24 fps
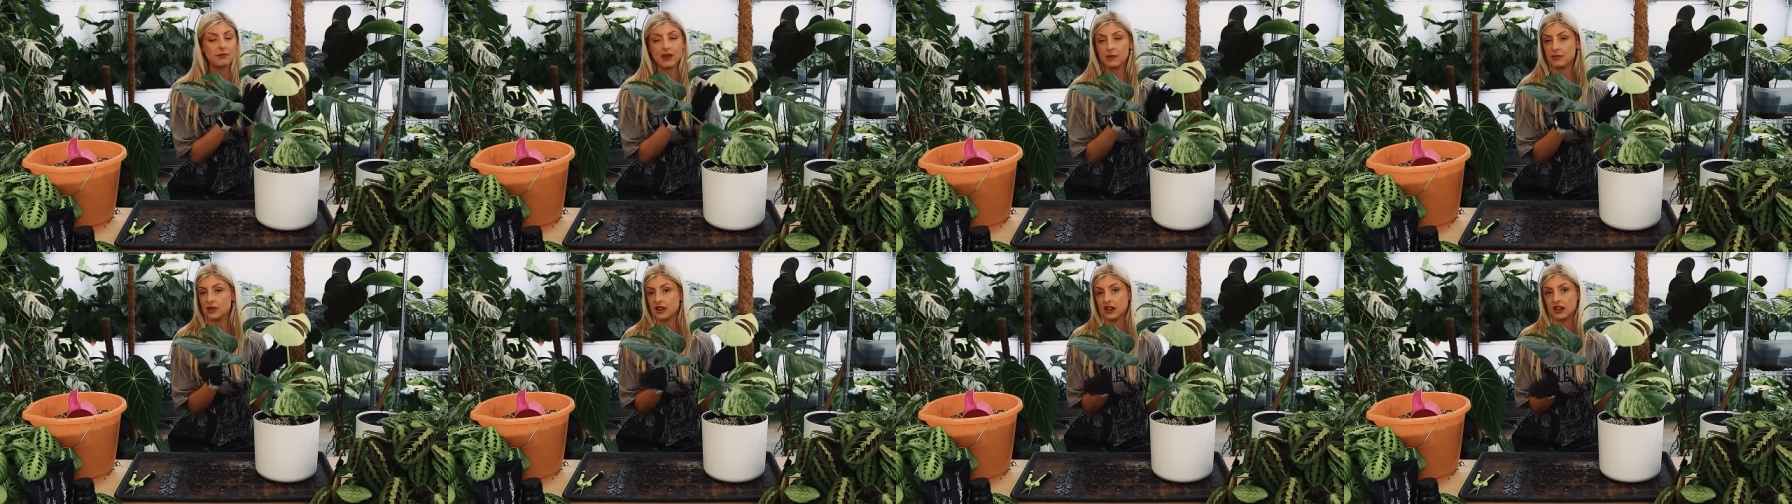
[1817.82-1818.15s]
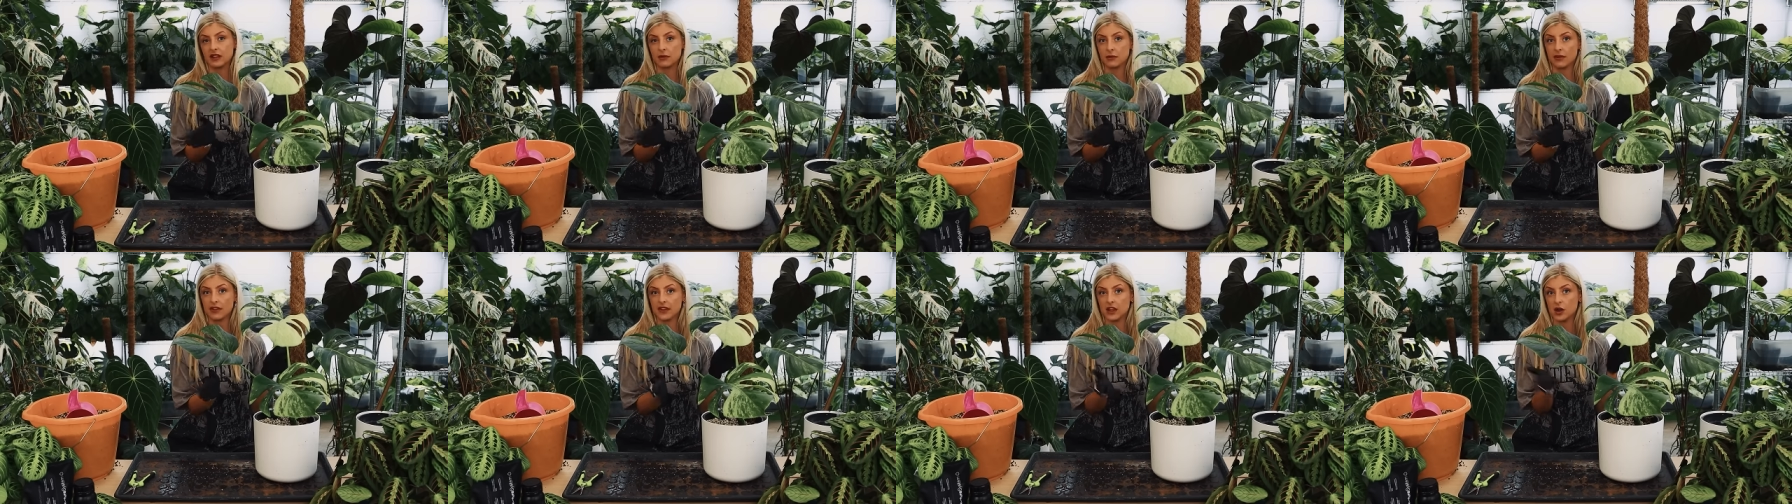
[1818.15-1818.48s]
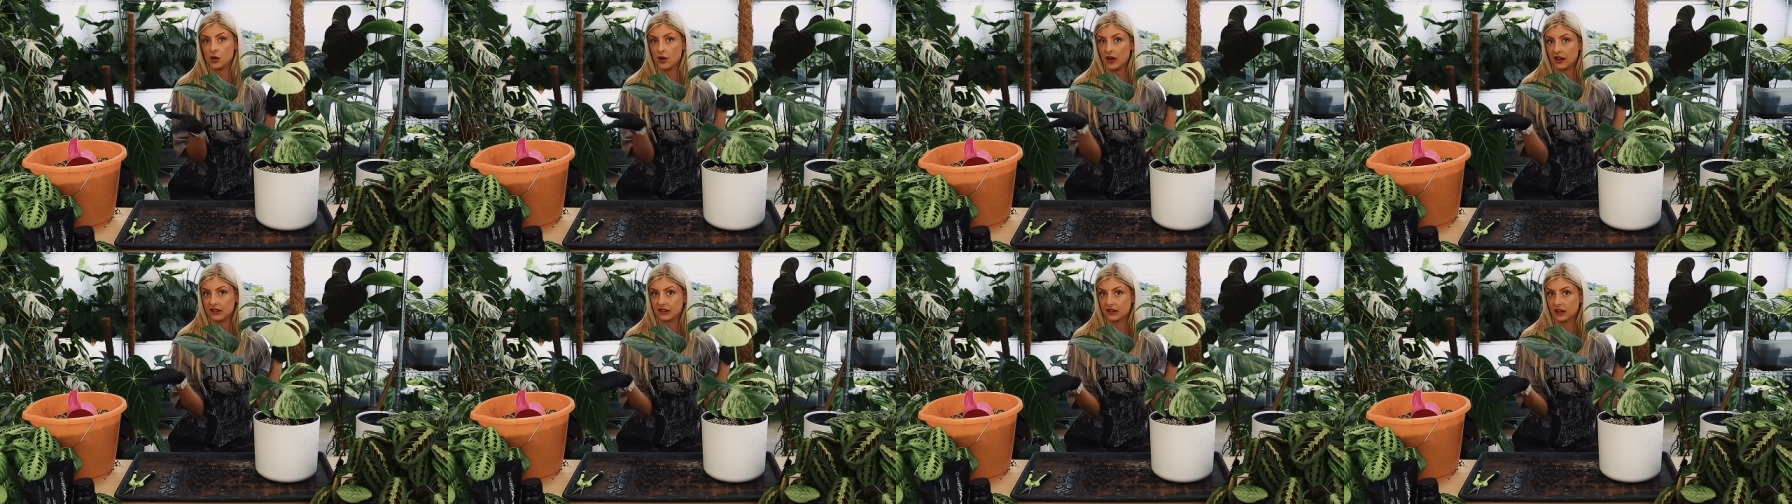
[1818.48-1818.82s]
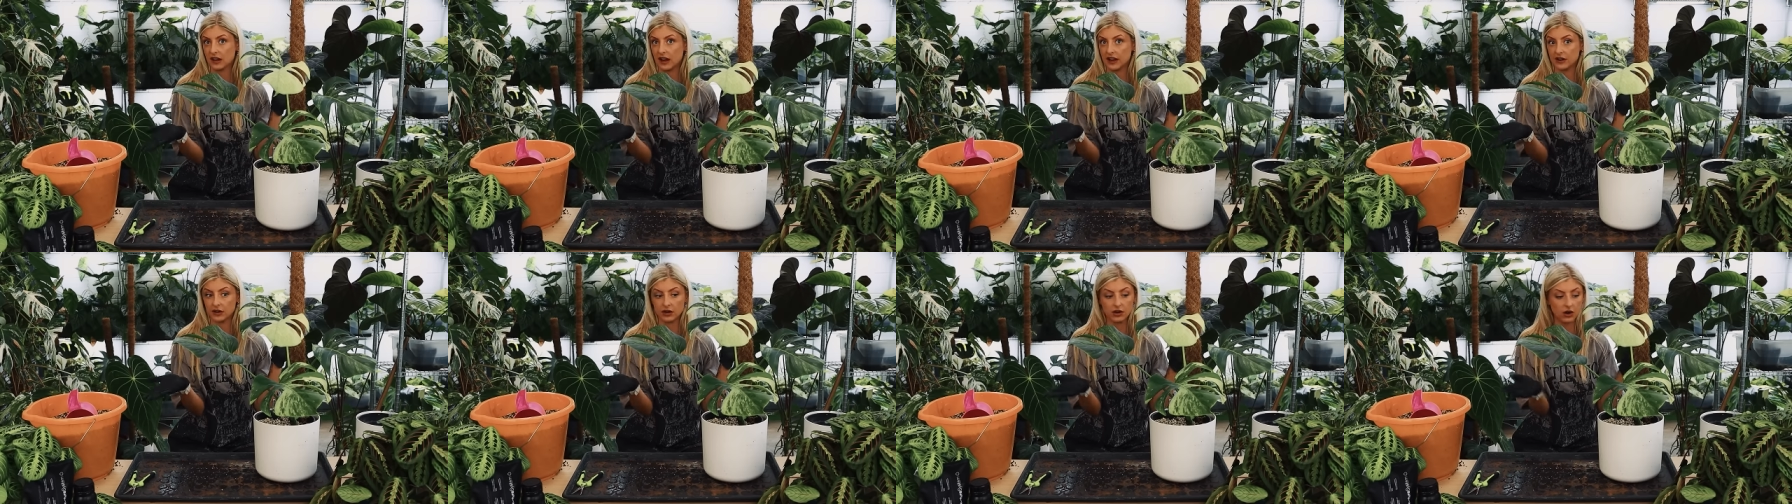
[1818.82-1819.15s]
Maybe you can get them in the
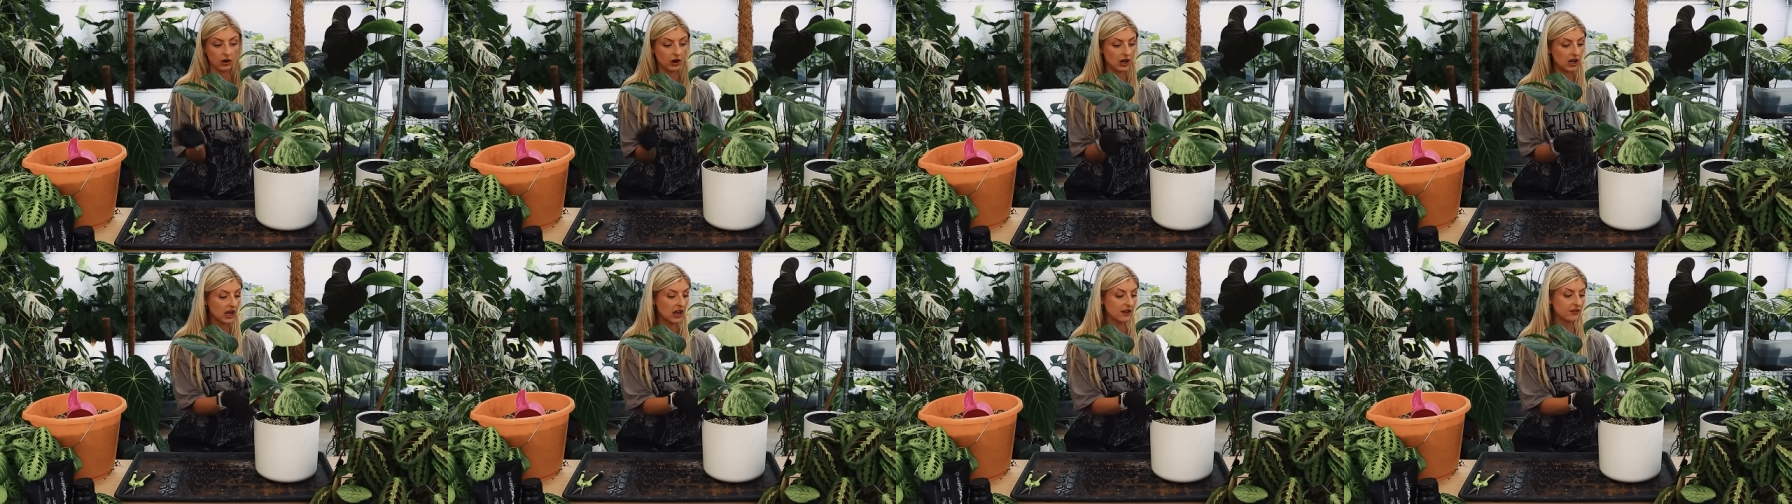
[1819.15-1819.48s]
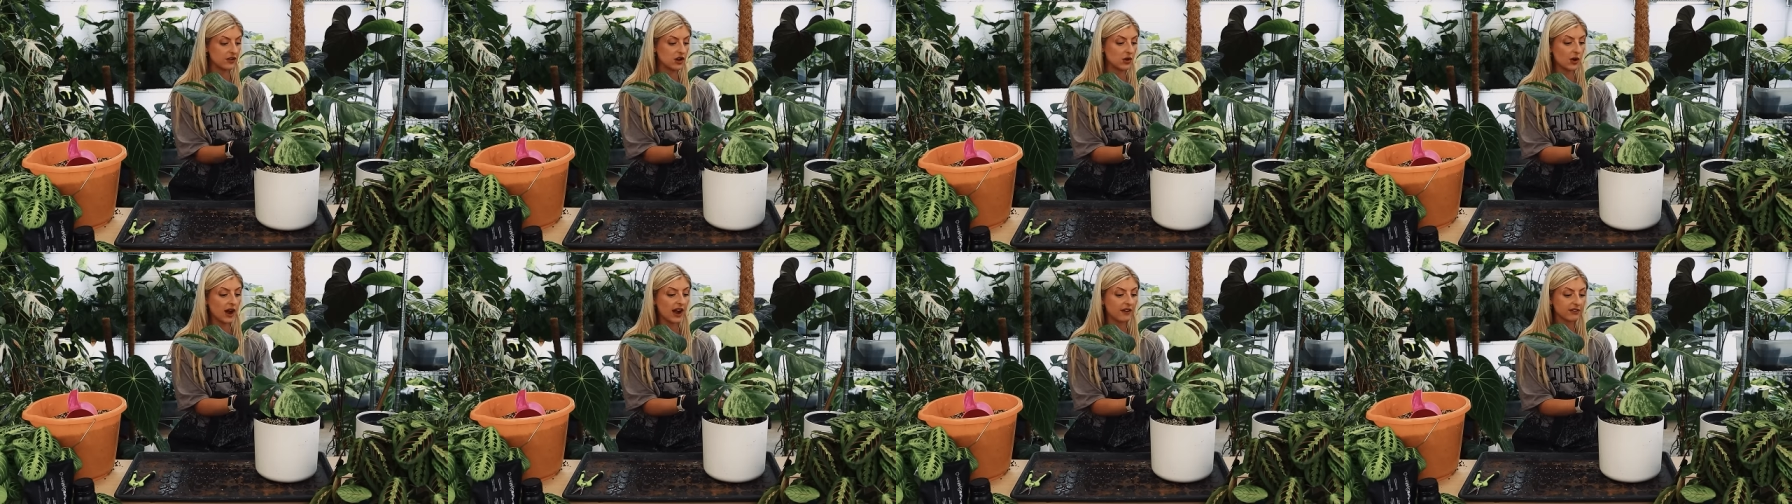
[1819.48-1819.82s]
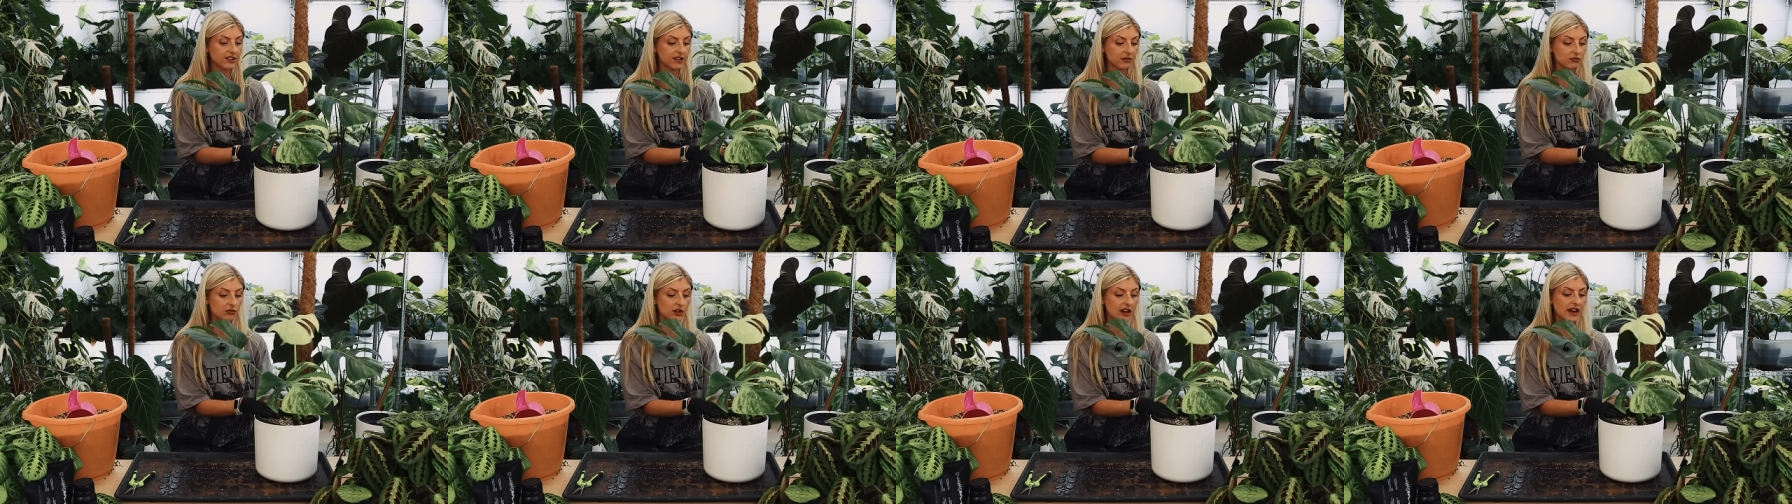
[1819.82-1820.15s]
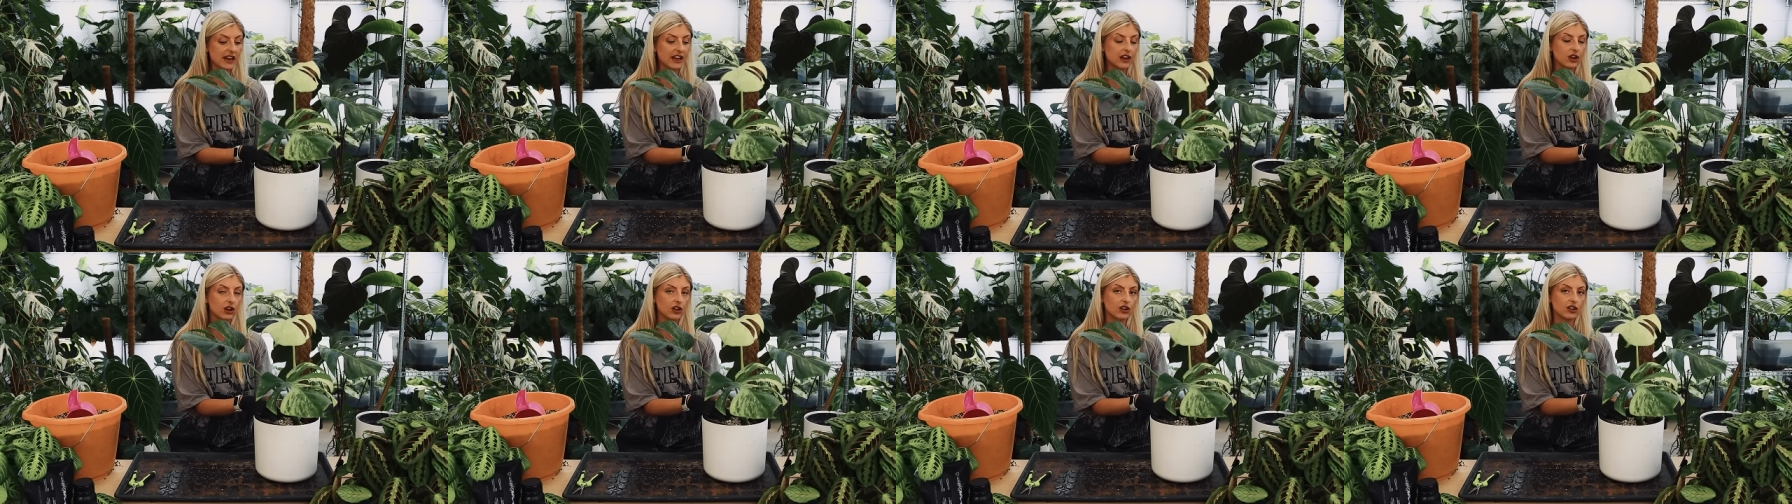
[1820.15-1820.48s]
US. I don't know. If you have some
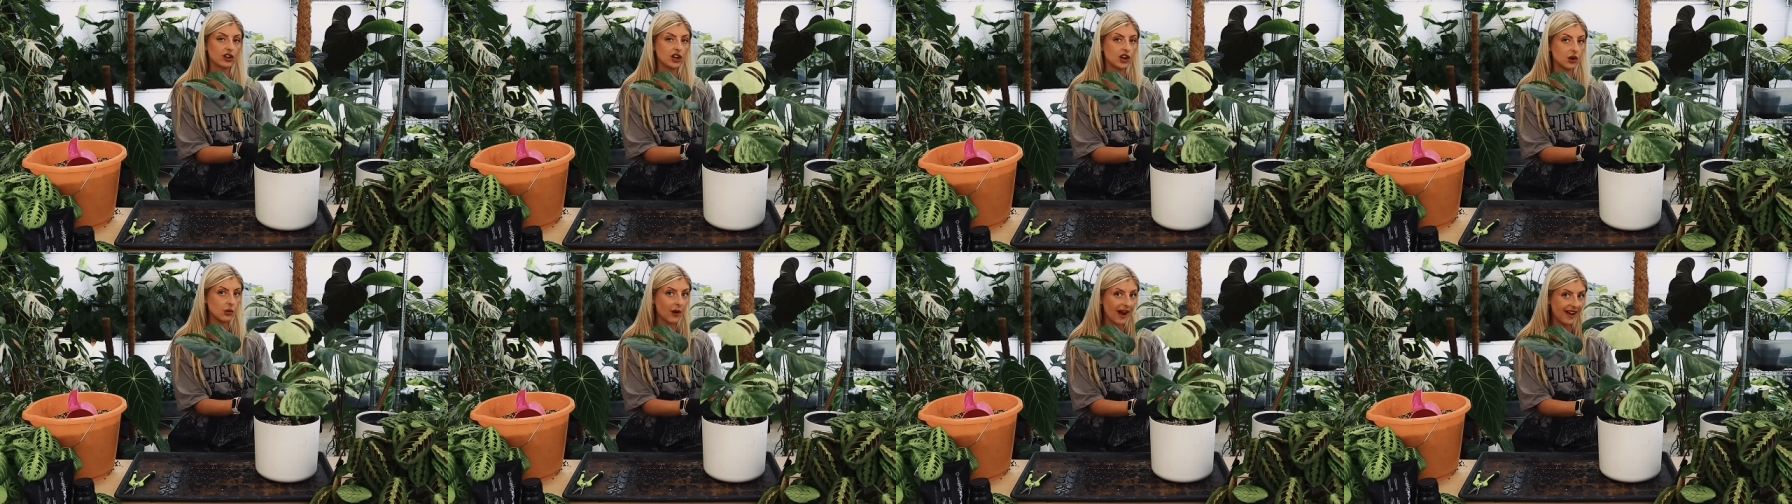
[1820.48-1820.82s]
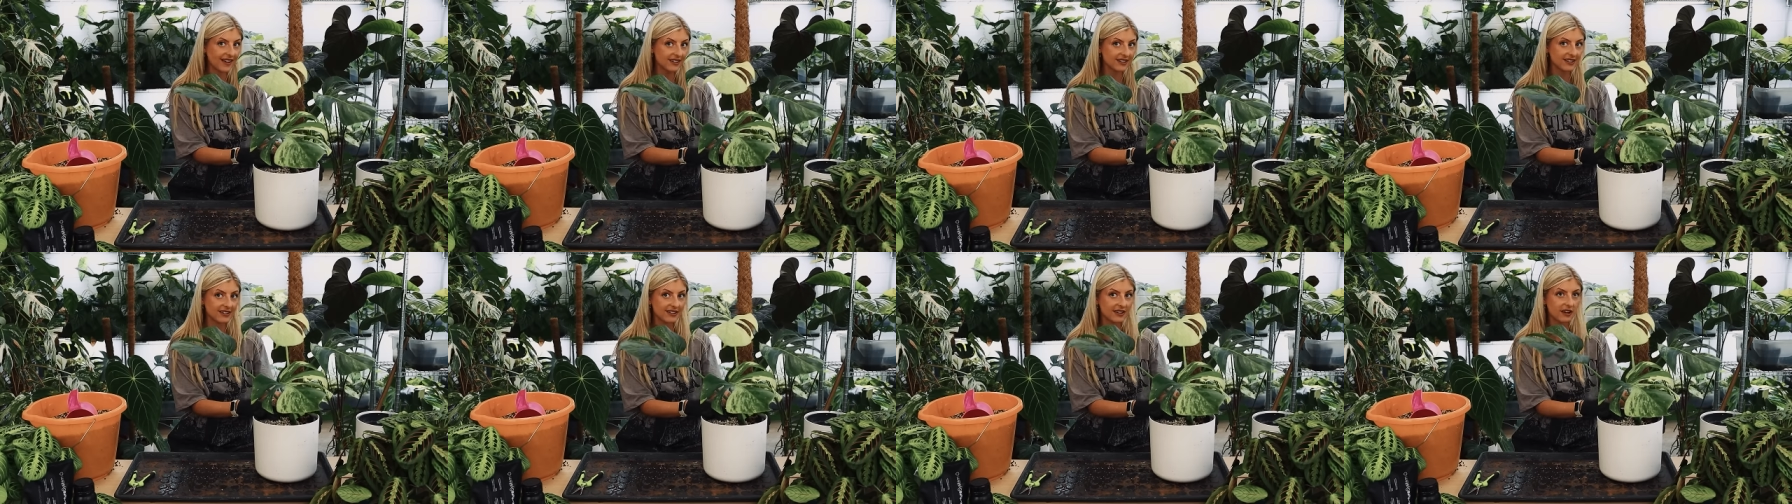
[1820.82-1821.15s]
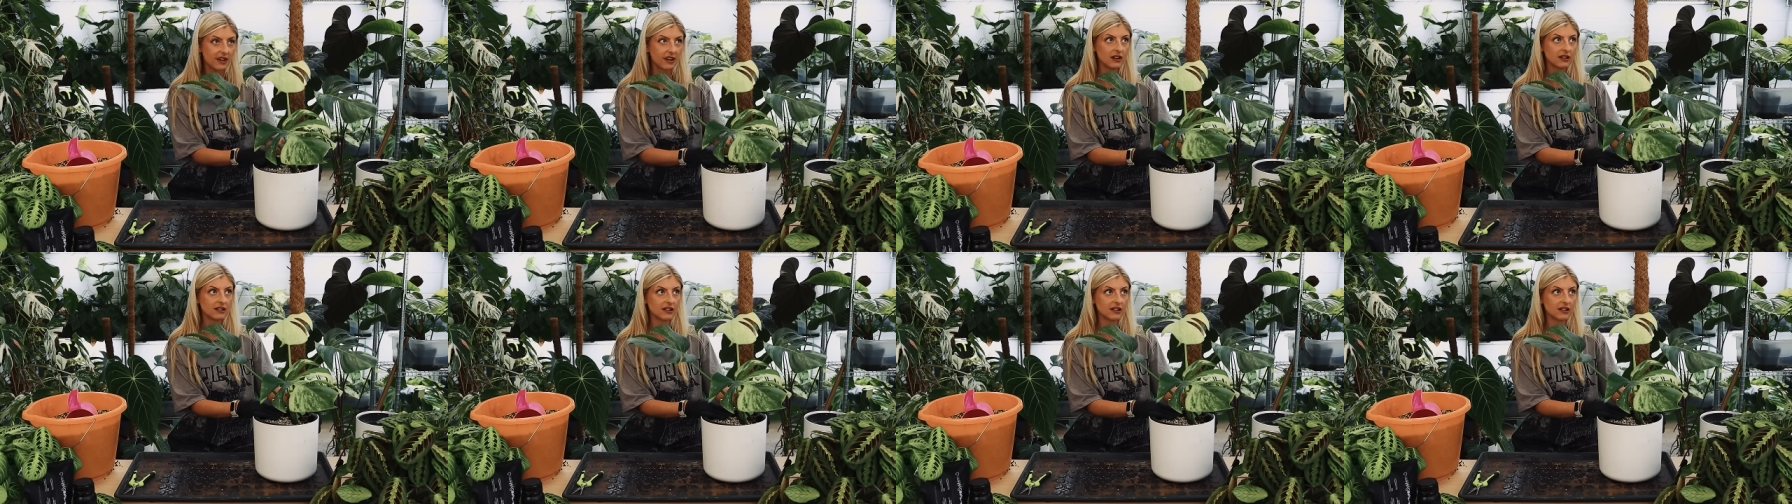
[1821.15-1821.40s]
really good US